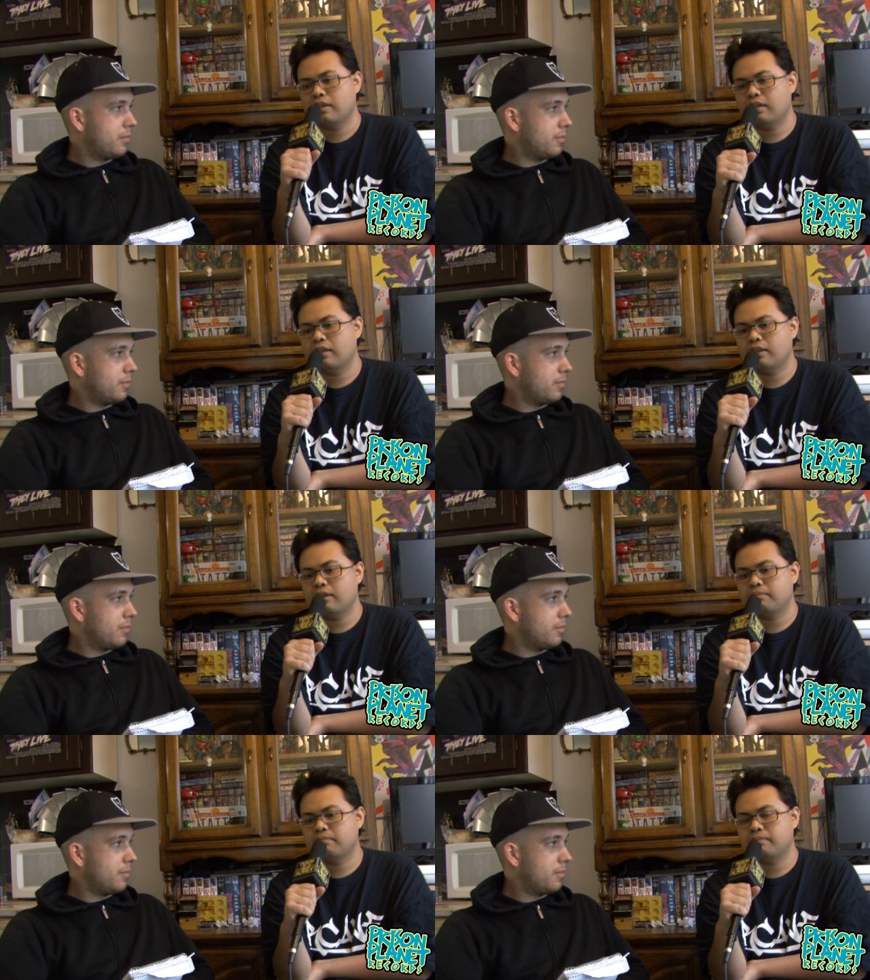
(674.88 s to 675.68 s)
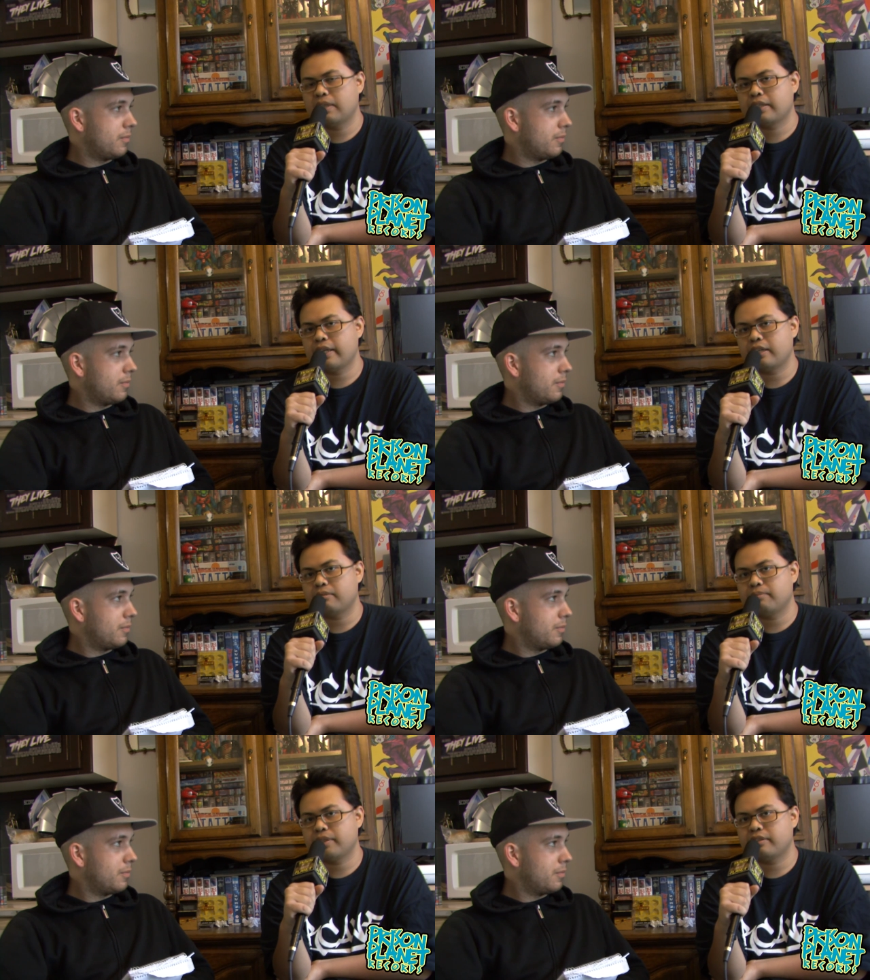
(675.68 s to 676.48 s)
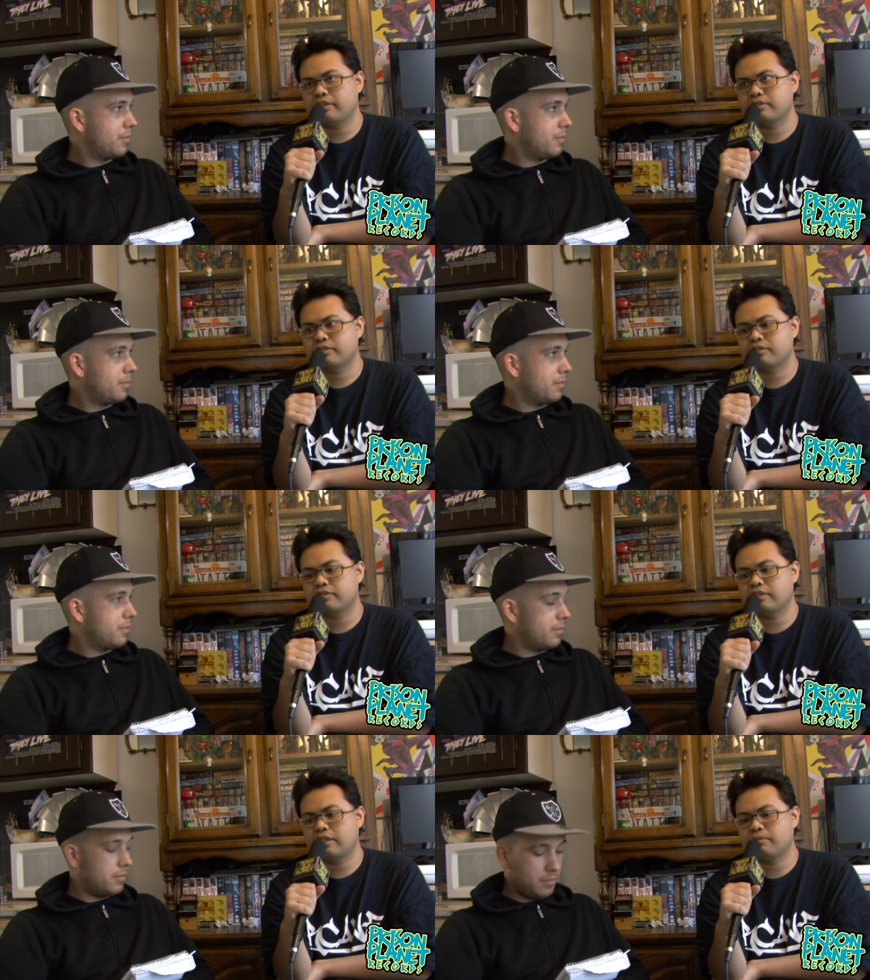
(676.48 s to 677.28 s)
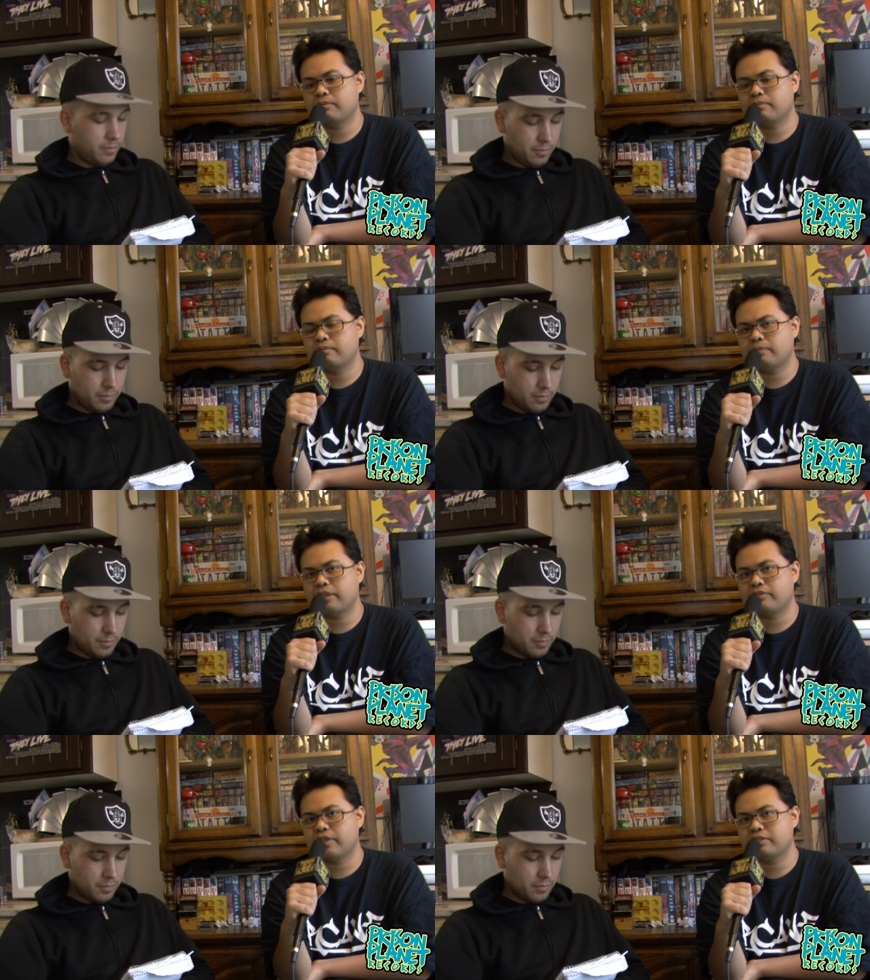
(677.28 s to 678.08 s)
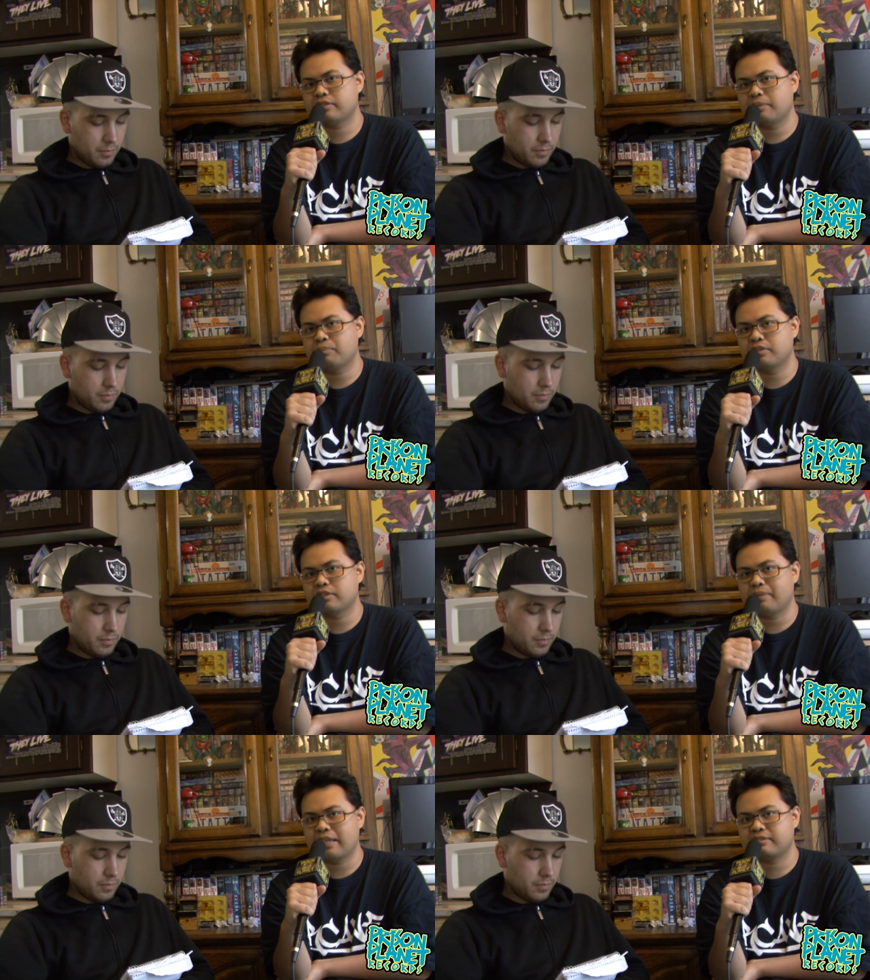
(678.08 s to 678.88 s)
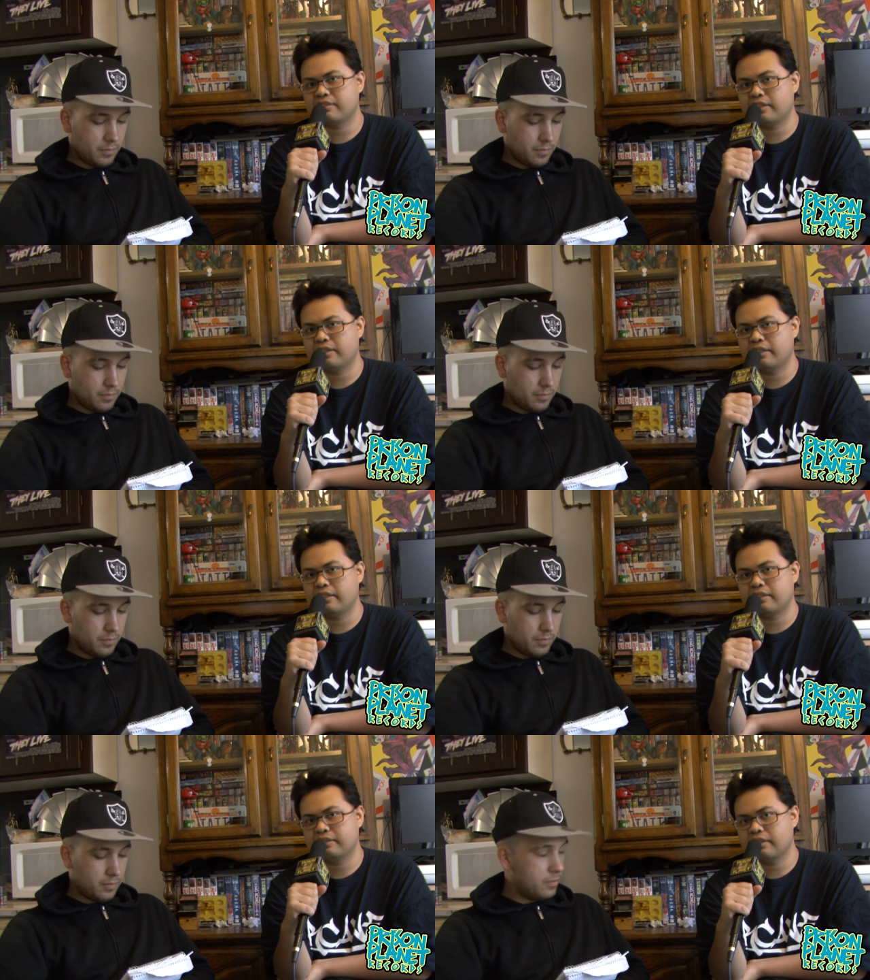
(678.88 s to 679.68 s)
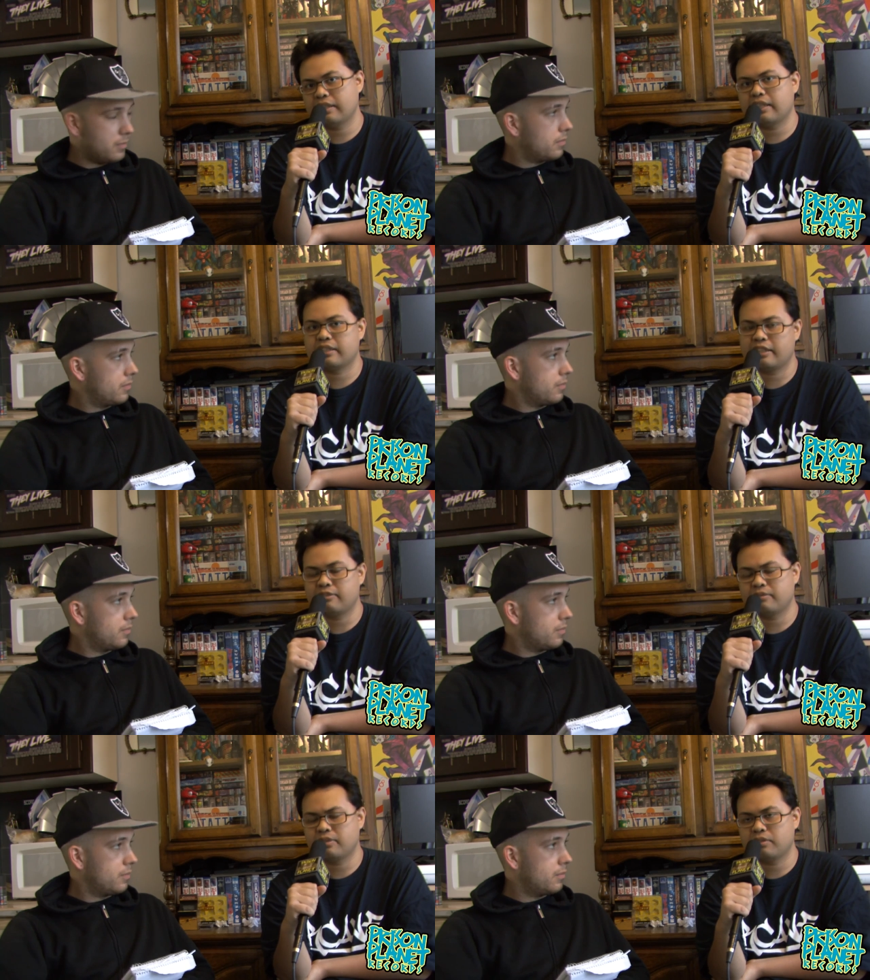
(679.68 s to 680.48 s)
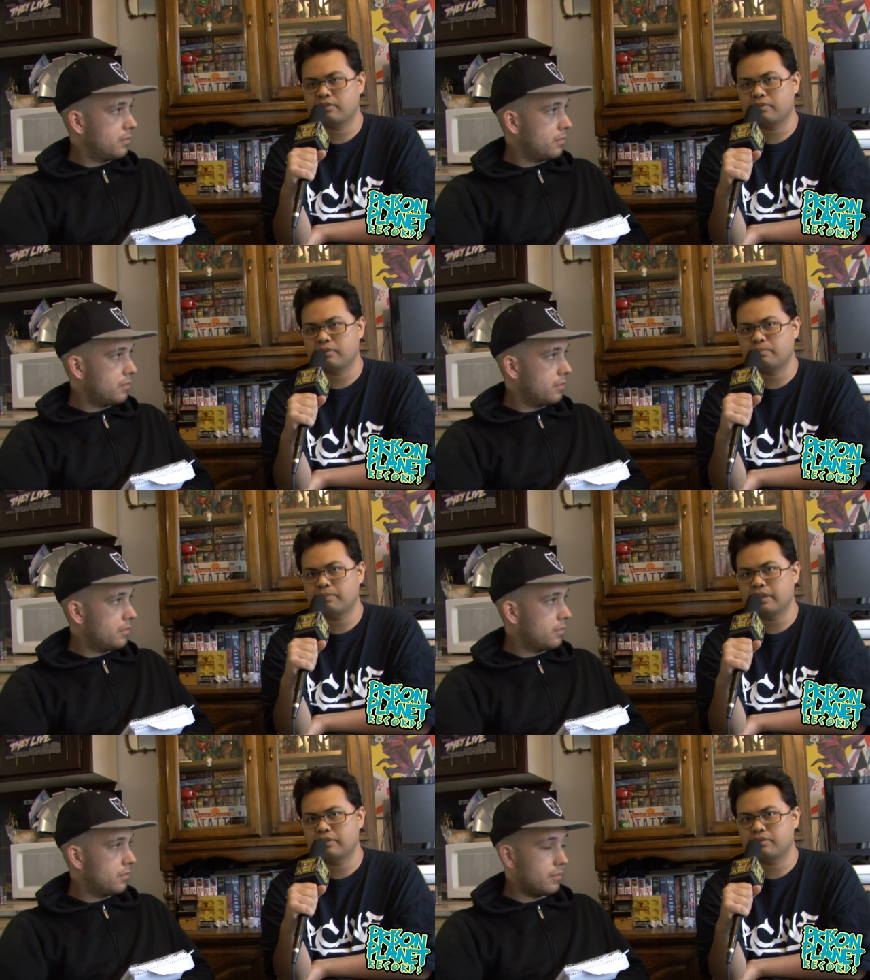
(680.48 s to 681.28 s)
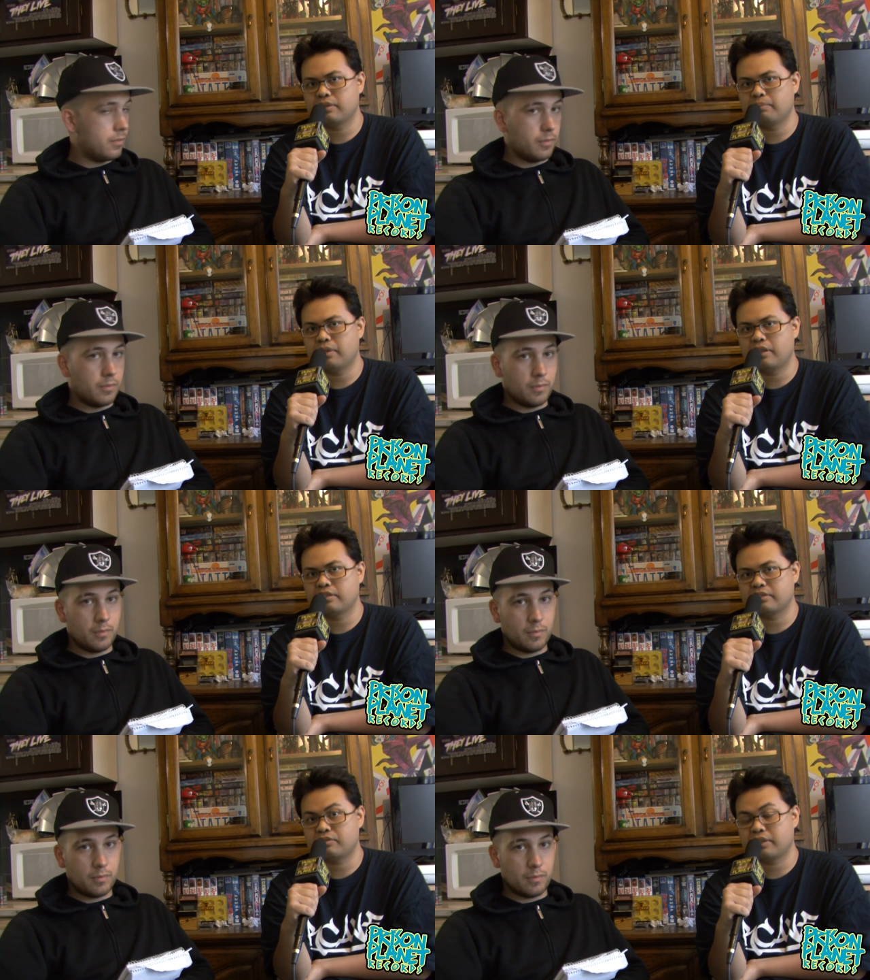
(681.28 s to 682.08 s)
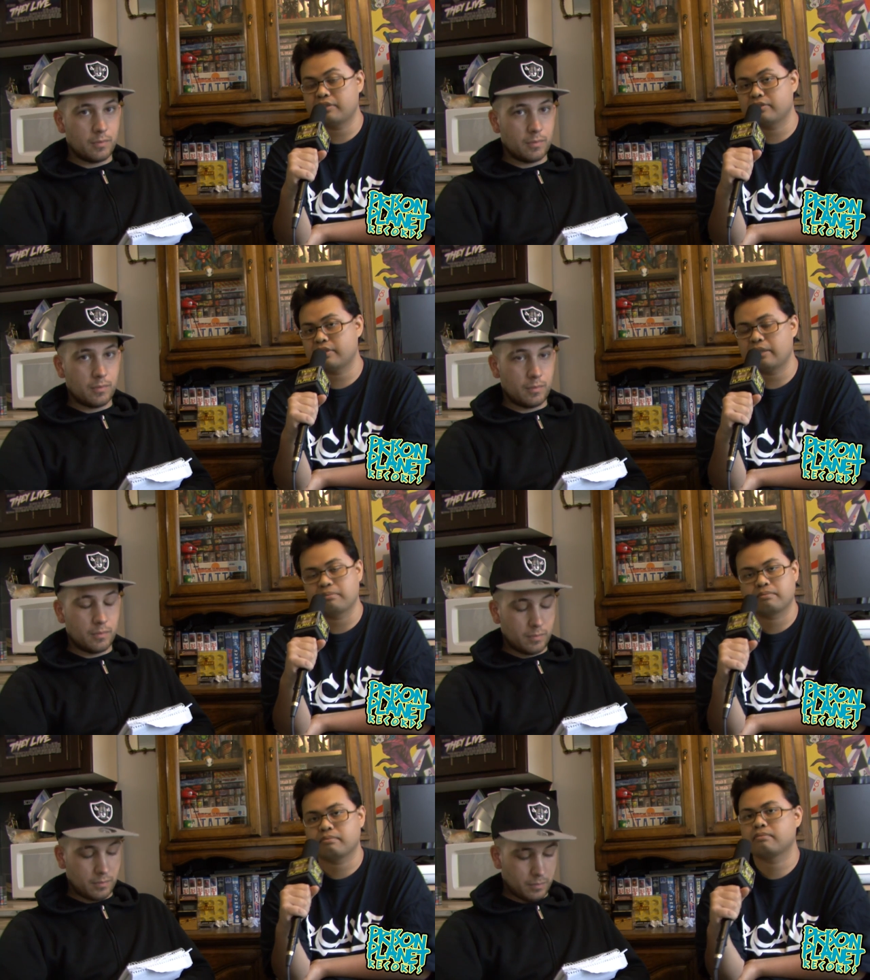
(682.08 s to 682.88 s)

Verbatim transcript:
Speaker 1: Um, a cake because then my friends can put some acid in it. Then I can, you know, burn through the bars and try to escape.